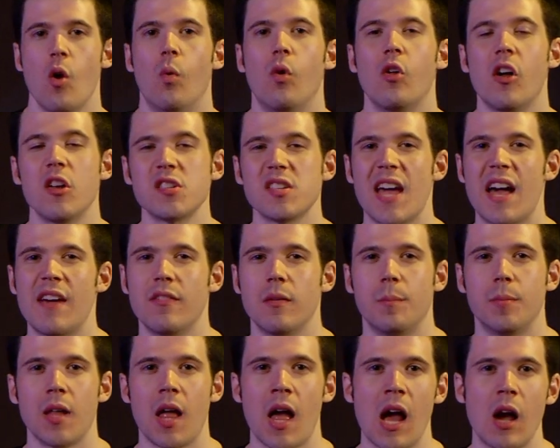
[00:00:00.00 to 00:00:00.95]
We'll also have a
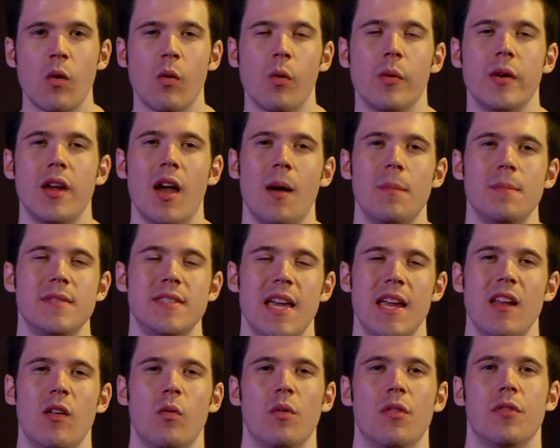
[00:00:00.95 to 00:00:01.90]
blog where we
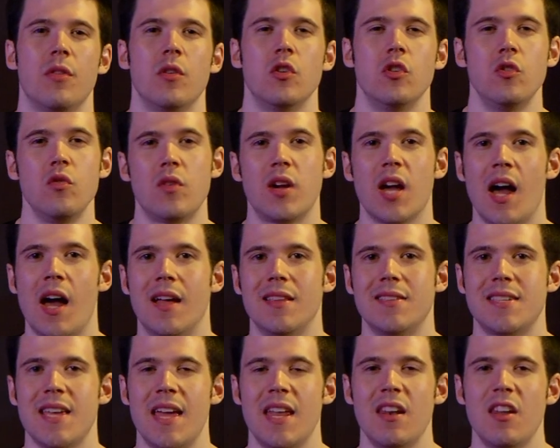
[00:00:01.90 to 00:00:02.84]
update with new
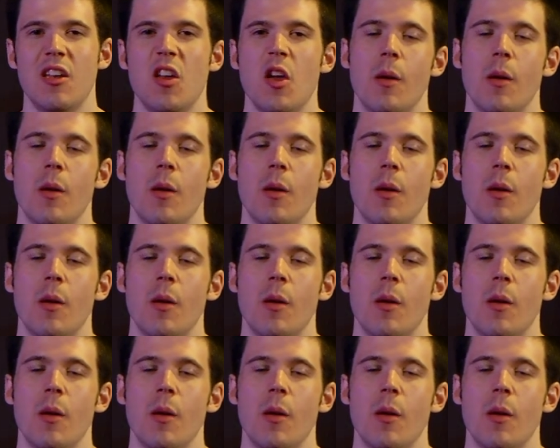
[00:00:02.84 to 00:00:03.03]
content,